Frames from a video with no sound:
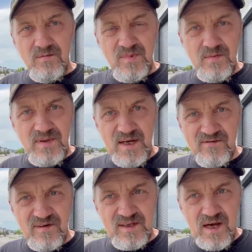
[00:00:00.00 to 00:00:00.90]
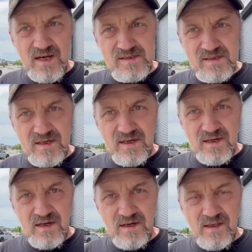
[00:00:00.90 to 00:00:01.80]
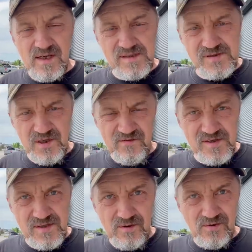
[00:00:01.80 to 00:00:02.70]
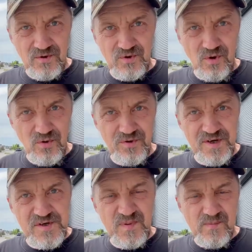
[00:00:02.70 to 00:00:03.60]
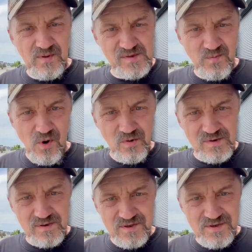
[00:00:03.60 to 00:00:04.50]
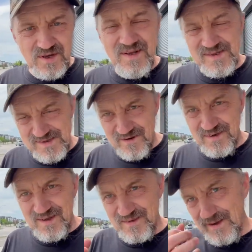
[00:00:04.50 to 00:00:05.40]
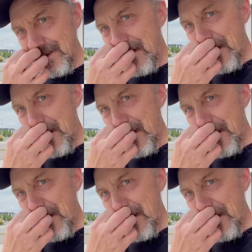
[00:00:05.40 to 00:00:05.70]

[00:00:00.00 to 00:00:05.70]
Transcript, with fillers: maybe advertise uh, like a service, you know, to tow rich people's boats and stuff like that.